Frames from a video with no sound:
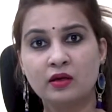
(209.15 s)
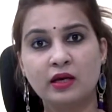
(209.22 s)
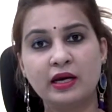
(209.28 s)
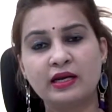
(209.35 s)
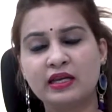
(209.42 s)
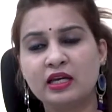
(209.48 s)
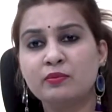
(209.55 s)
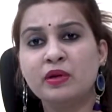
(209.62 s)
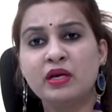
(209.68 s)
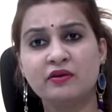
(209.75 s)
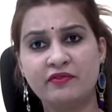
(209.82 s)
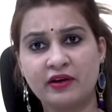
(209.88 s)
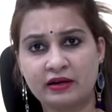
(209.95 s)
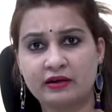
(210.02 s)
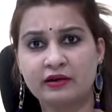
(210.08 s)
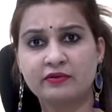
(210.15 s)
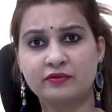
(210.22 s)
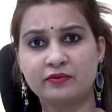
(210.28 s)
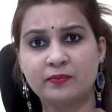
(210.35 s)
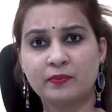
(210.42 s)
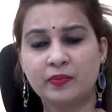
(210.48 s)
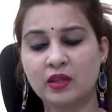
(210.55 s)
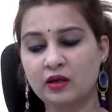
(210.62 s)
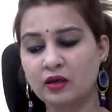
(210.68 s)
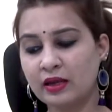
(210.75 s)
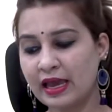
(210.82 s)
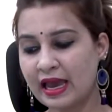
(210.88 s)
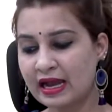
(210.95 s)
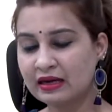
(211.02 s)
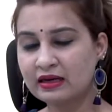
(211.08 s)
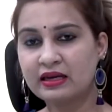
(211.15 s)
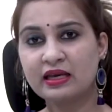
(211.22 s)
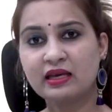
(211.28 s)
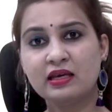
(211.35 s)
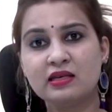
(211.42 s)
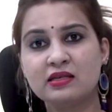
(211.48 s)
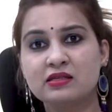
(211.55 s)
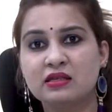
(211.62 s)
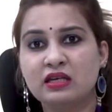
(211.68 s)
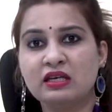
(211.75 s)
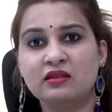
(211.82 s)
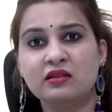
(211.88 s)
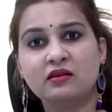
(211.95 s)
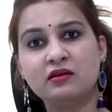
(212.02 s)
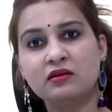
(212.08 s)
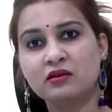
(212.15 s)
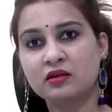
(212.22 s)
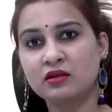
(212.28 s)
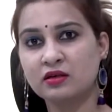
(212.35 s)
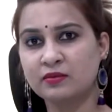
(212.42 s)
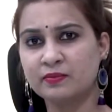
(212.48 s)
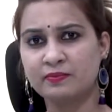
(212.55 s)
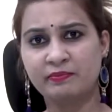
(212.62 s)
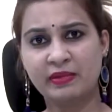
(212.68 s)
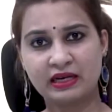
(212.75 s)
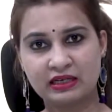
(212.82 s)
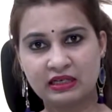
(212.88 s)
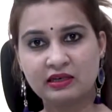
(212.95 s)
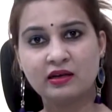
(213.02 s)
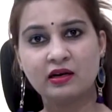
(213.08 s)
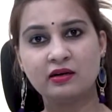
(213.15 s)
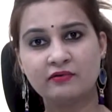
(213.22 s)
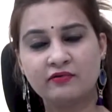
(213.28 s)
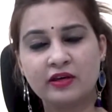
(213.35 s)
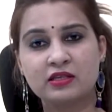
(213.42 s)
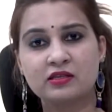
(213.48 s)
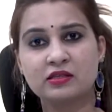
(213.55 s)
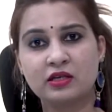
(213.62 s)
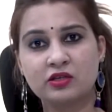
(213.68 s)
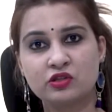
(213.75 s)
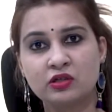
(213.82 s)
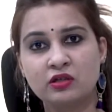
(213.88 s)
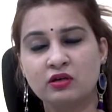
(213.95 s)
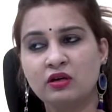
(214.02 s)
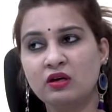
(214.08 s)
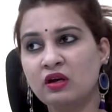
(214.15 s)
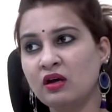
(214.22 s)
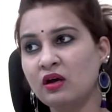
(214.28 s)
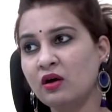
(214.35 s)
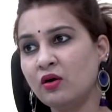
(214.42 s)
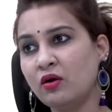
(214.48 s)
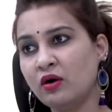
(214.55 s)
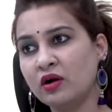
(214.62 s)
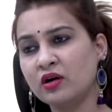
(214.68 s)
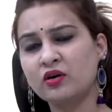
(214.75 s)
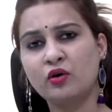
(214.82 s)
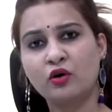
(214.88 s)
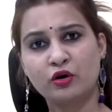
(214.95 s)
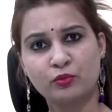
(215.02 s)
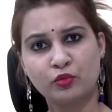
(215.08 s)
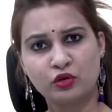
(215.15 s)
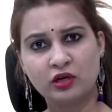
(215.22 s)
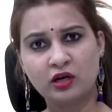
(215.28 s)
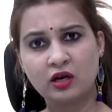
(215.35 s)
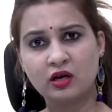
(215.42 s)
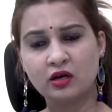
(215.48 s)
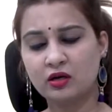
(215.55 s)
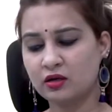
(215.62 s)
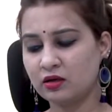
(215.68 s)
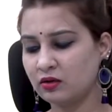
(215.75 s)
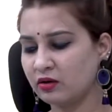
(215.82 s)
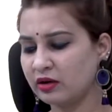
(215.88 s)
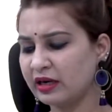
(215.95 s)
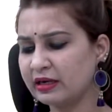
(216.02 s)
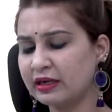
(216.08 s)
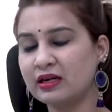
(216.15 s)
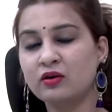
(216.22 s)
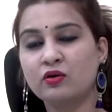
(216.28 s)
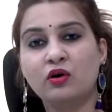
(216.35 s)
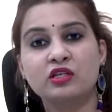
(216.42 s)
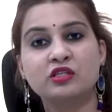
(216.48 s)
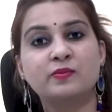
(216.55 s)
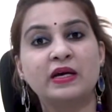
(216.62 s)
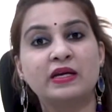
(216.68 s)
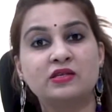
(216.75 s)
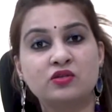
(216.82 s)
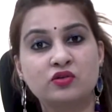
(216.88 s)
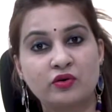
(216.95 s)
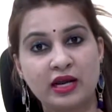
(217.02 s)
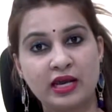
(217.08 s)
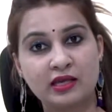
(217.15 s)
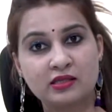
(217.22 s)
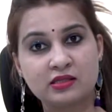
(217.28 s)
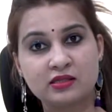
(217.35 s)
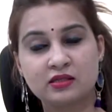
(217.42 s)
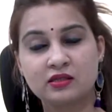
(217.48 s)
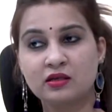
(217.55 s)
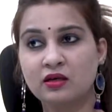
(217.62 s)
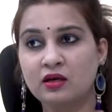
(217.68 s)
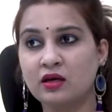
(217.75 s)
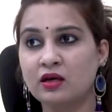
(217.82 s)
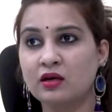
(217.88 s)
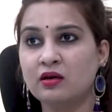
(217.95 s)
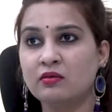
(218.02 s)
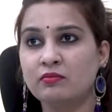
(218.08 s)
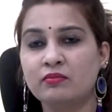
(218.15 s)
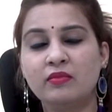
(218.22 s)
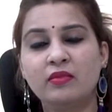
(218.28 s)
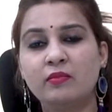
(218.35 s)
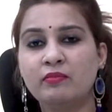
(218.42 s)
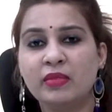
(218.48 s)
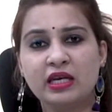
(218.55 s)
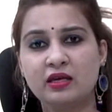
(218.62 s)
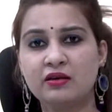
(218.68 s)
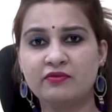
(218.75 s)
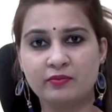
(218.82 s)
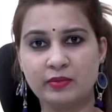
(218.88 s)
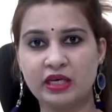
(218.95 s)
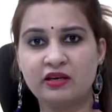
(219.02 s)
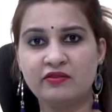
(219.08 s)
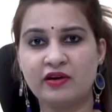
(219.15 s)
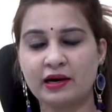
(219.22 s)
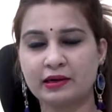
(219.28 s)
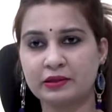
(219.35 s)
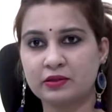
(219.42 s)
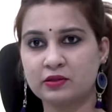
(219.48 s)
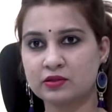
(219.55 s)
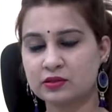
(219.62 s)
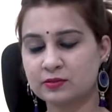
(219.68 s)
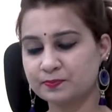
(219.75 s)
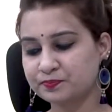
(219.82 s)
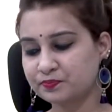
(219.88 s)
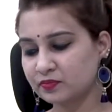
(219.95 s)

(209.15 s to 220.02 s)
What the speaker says: It can be infective. Acne is either bacterial infestation or hormonal, or it can cause by stress, many factors.